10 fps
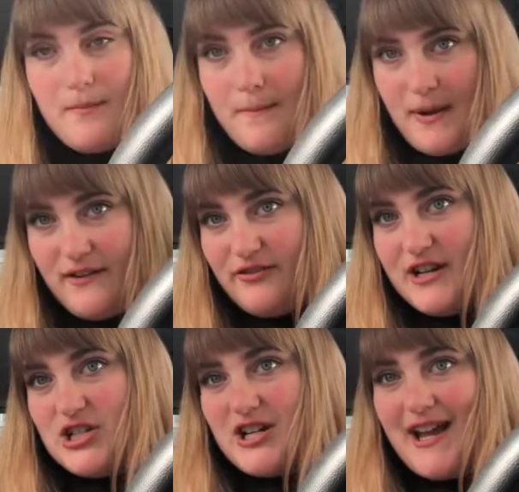my
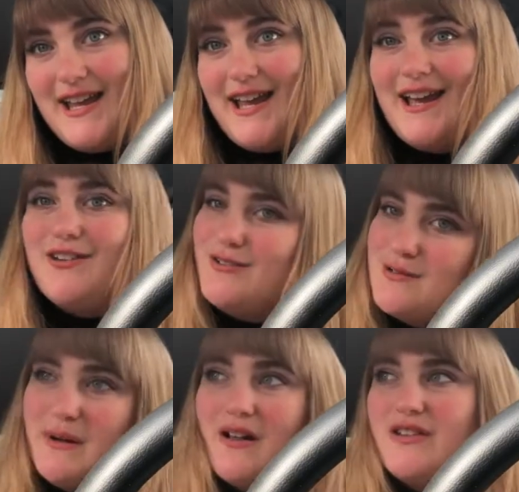friend Cheyenne, who
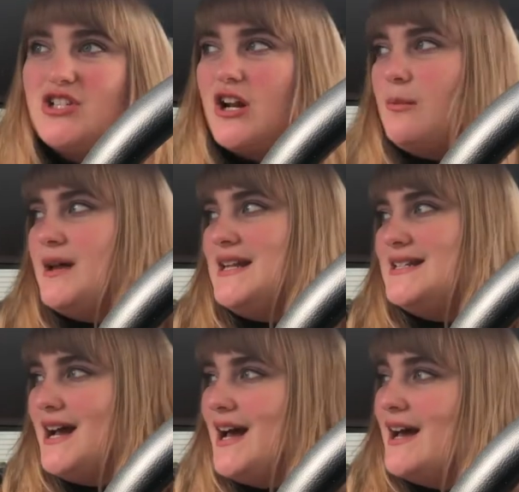has been on this channel many
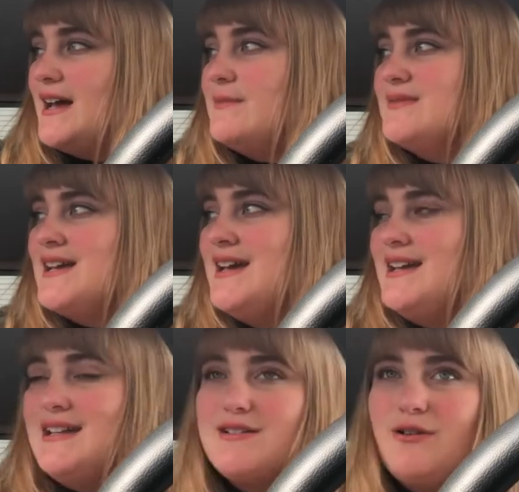times,
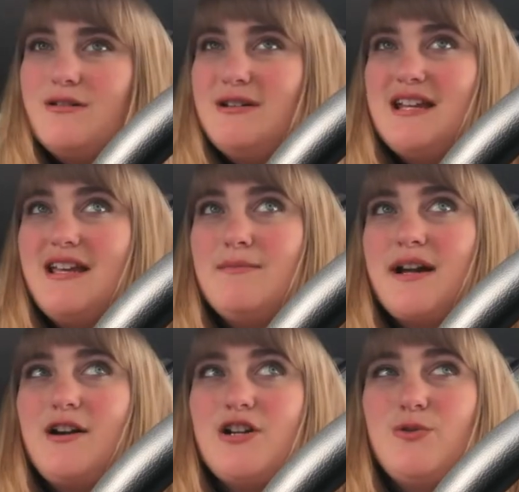is going to be taking
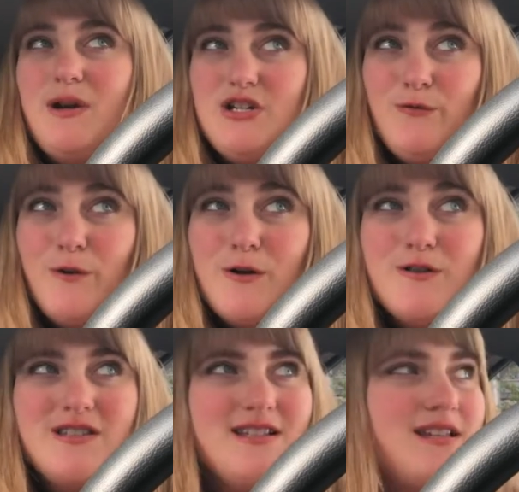my graduation
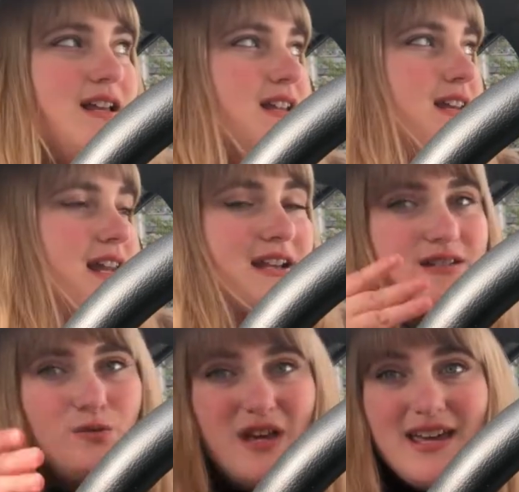photos this
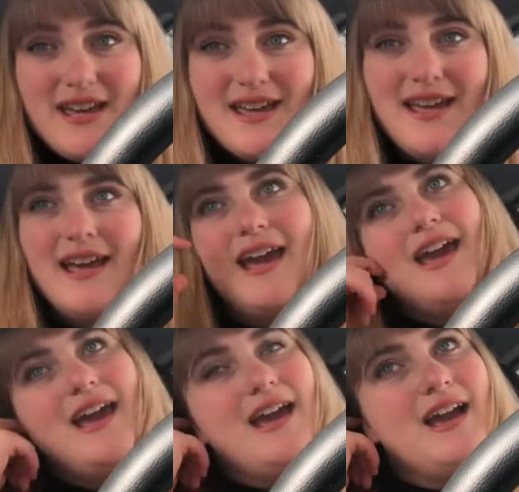next week.
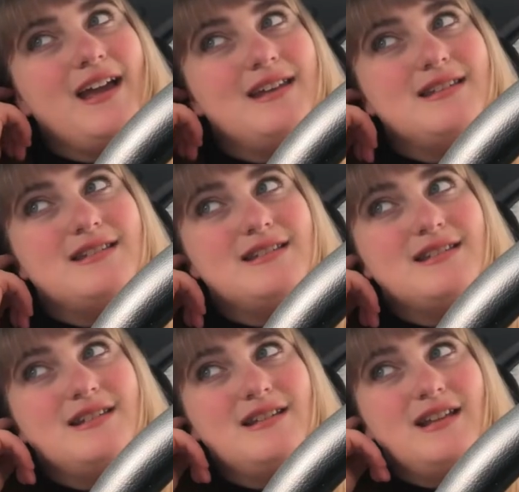
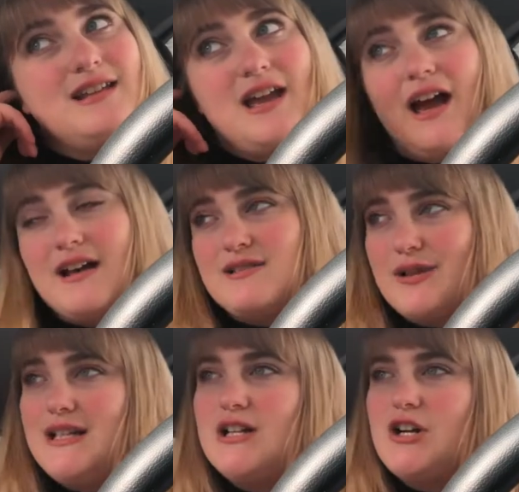And yeah, so
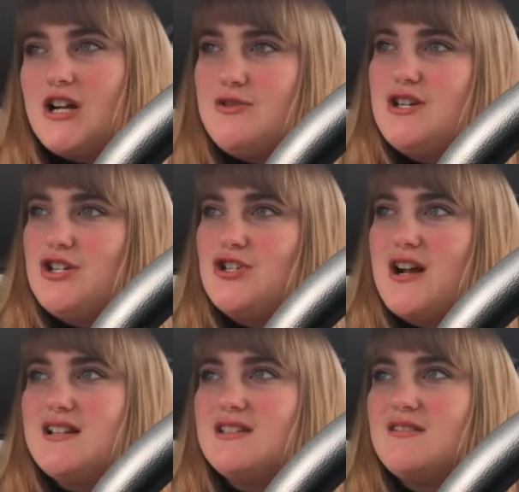I need a graduation
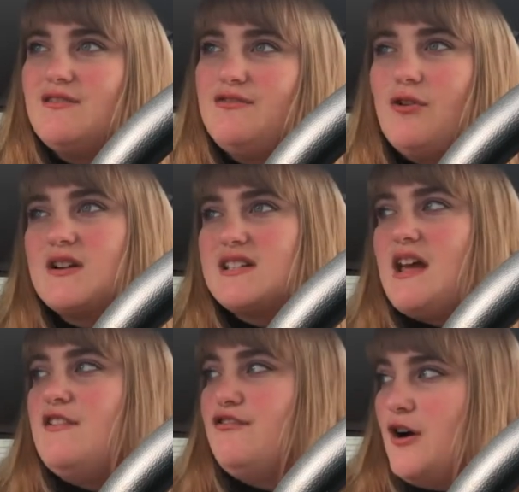dress for
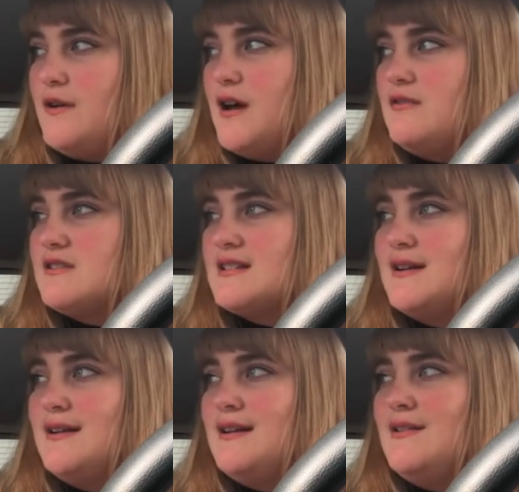said photos.
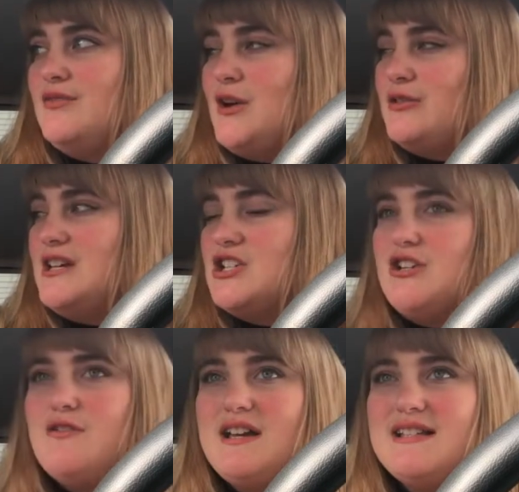The only
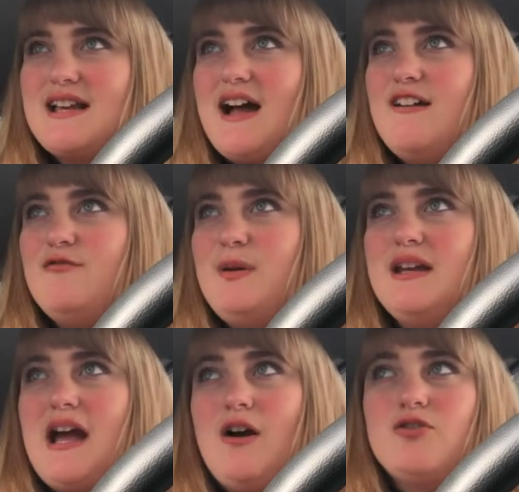issue is I've
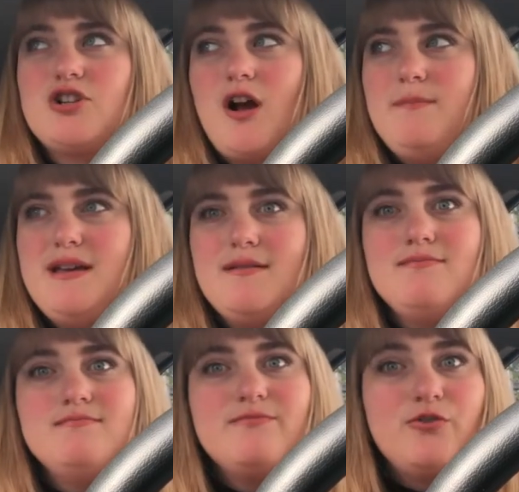been out
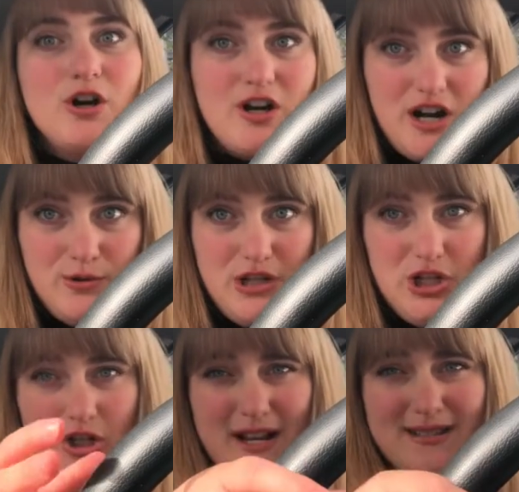shopping for a
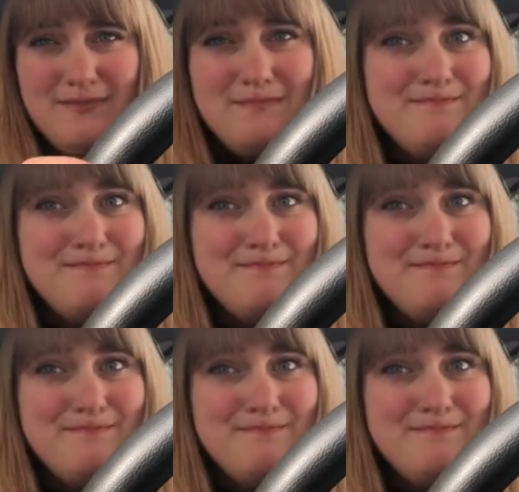graduation dress